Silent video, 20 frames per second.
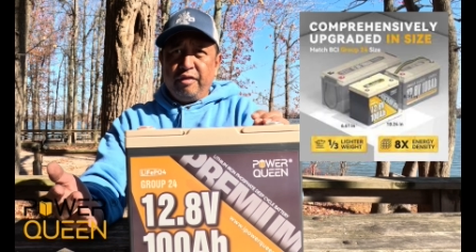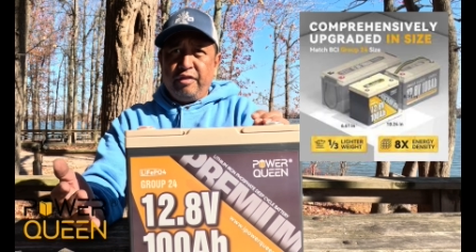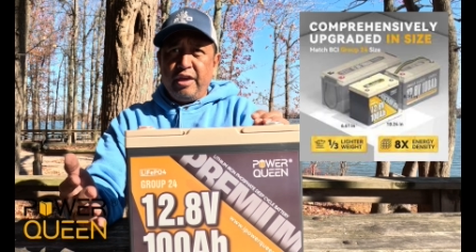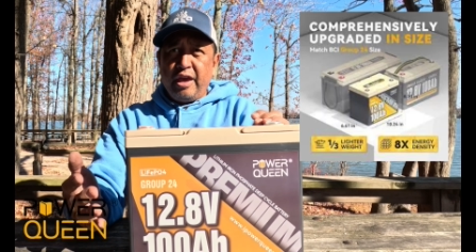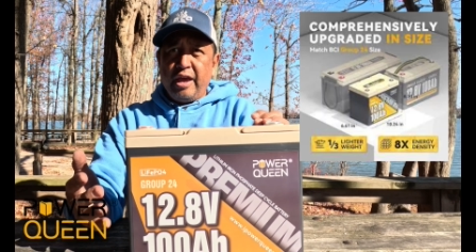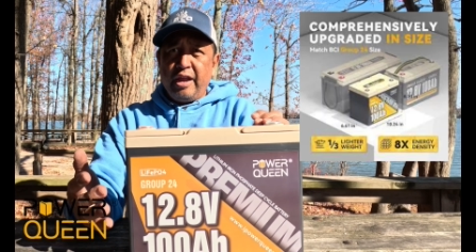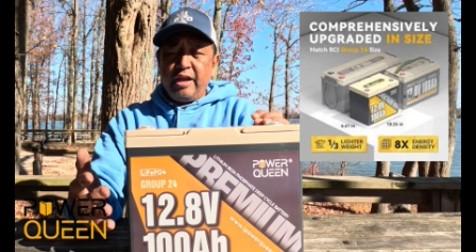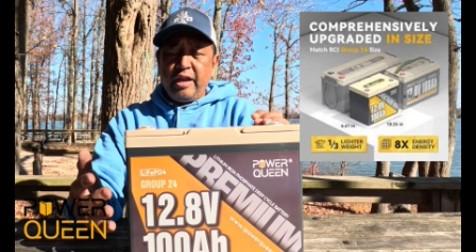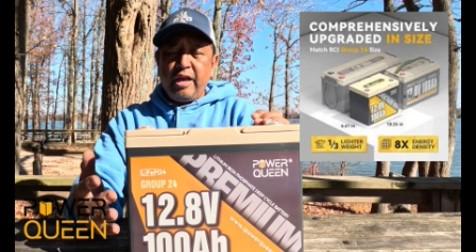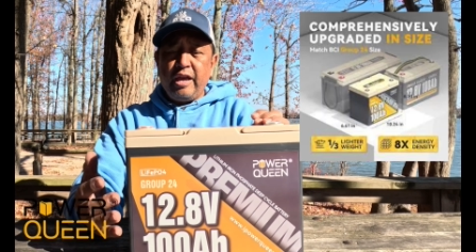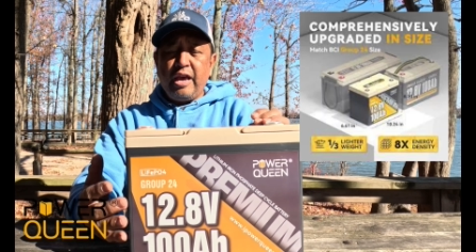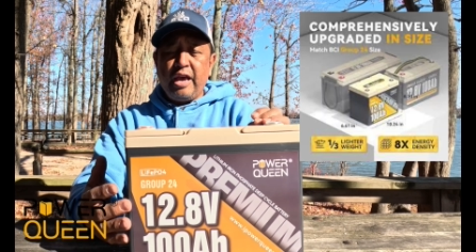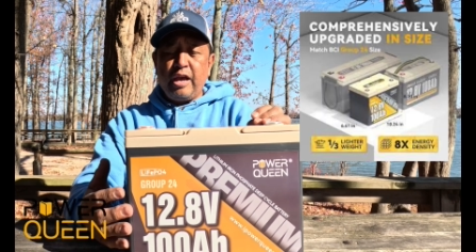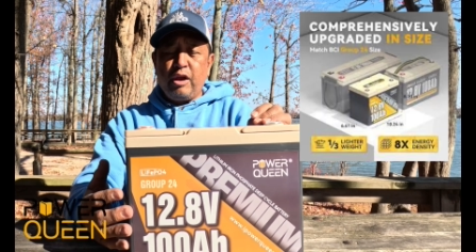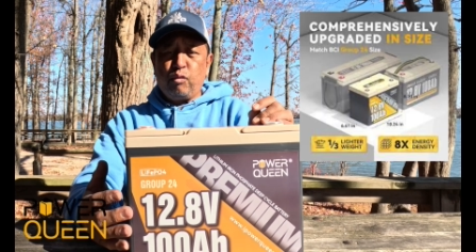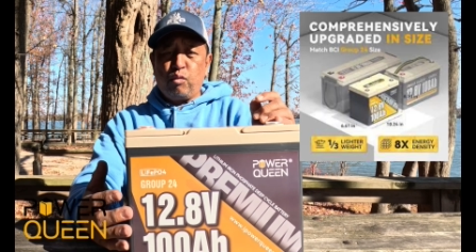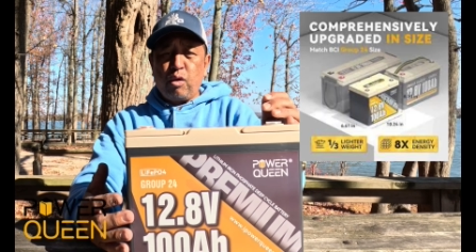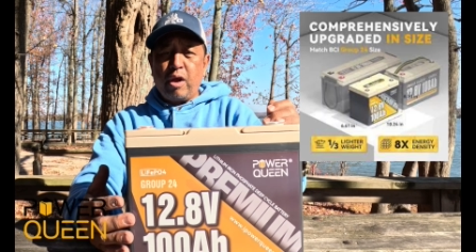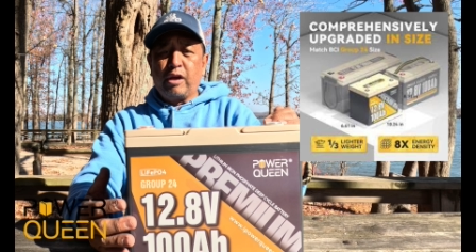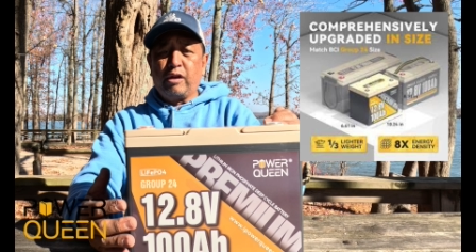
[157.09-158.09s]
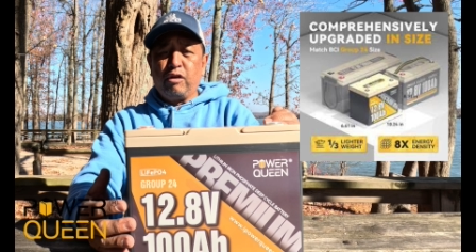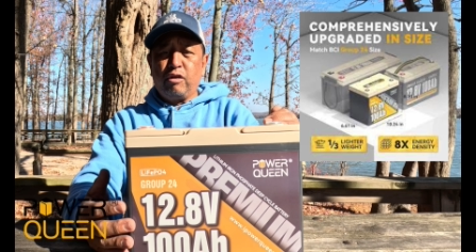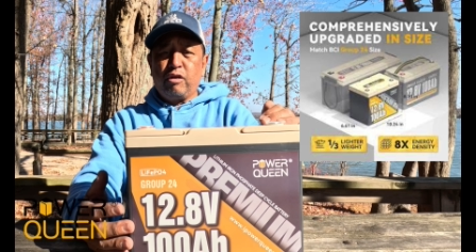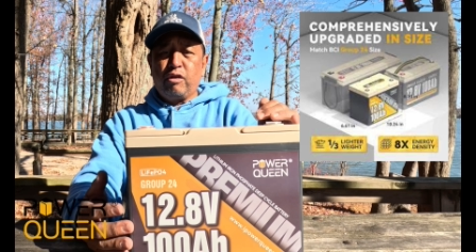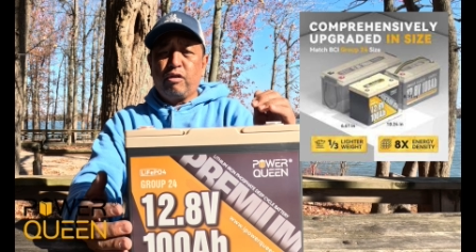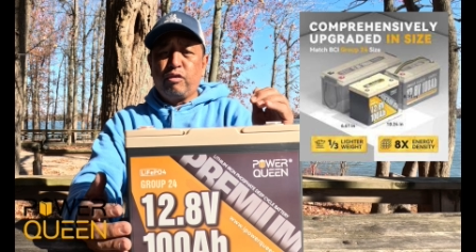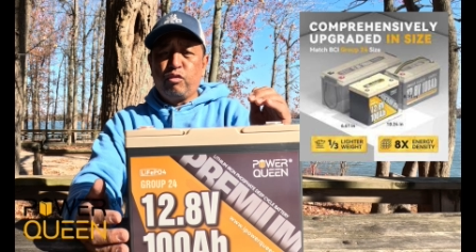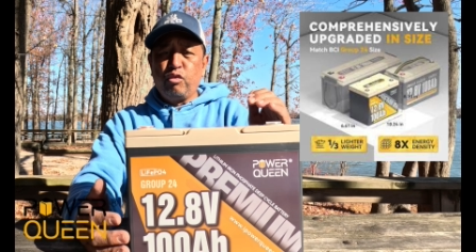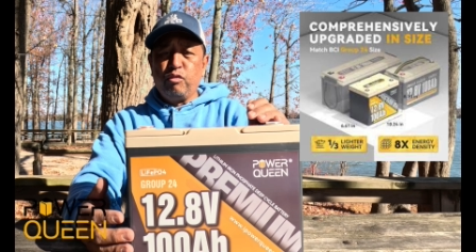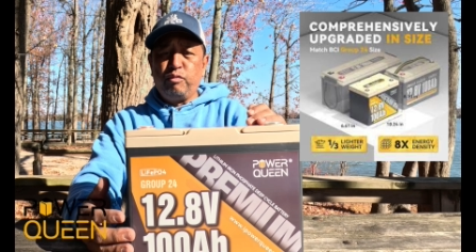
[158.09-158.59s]
than a
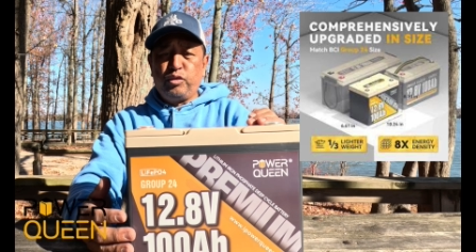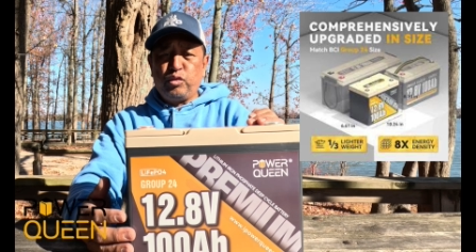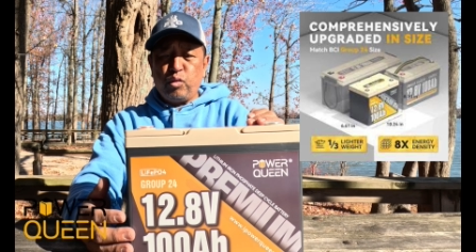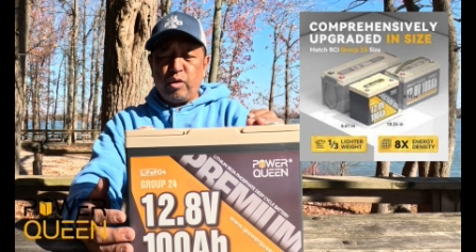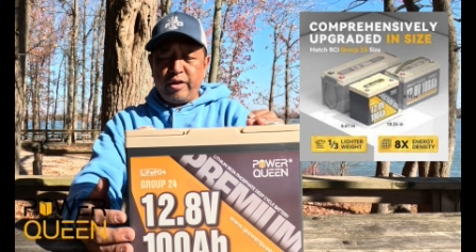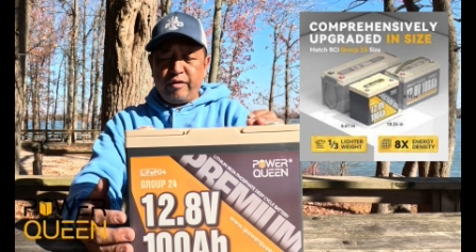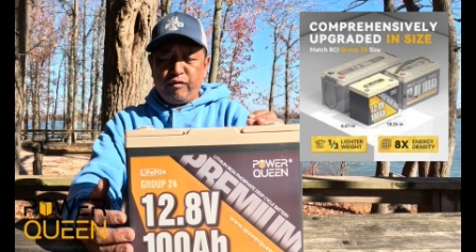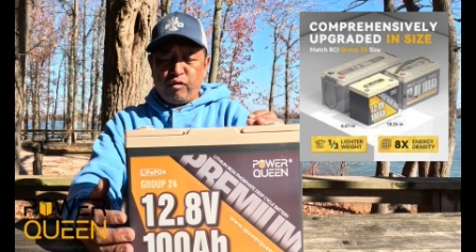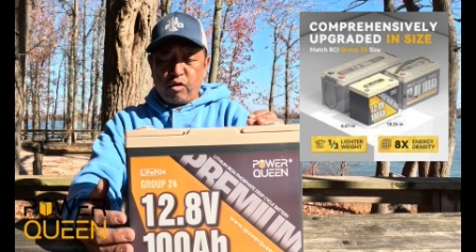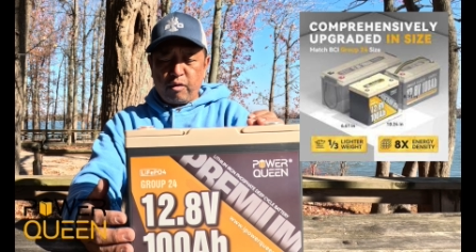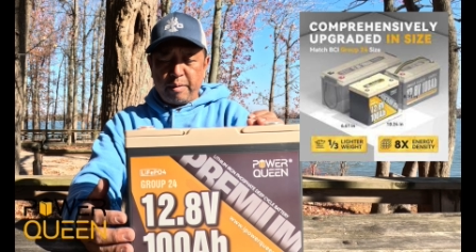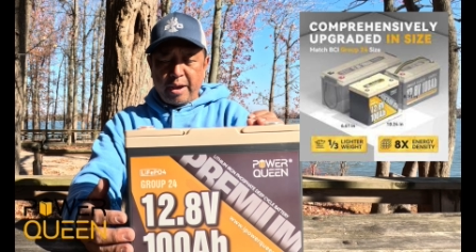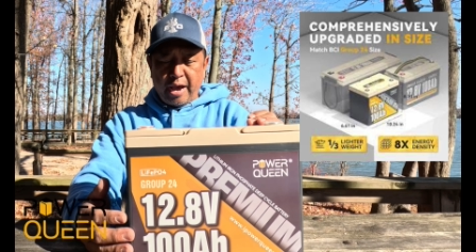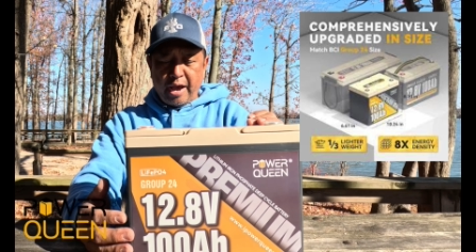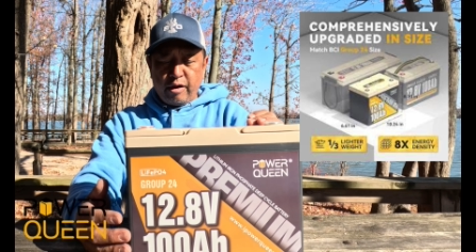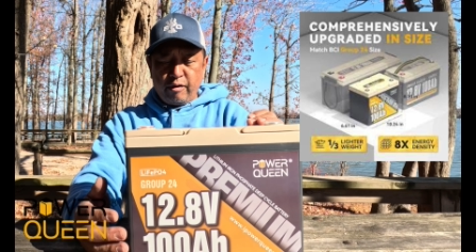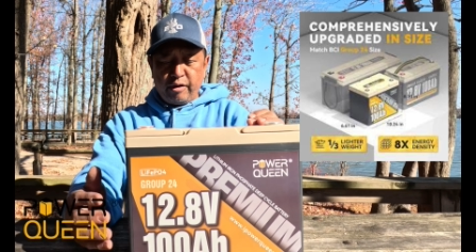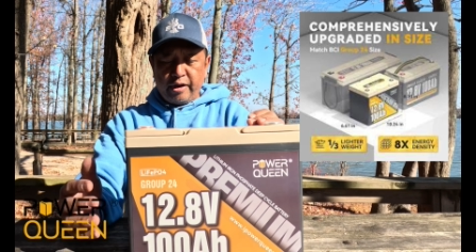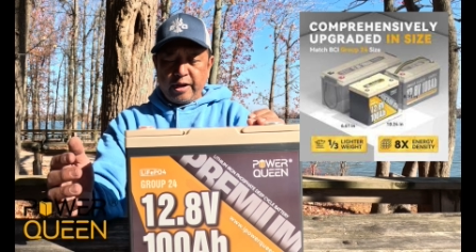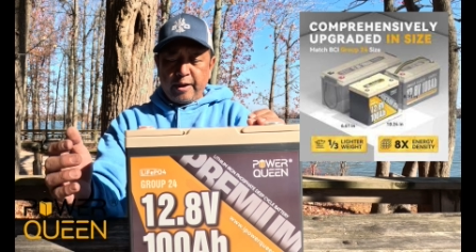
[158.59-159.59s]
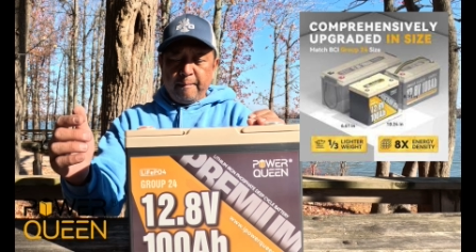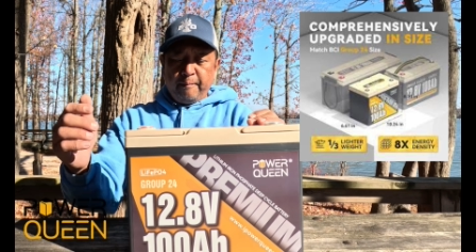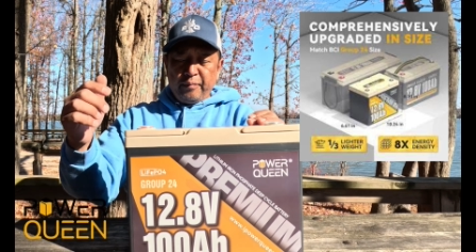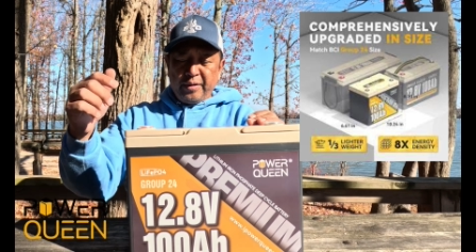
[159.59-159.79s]
regular Group 24 battery,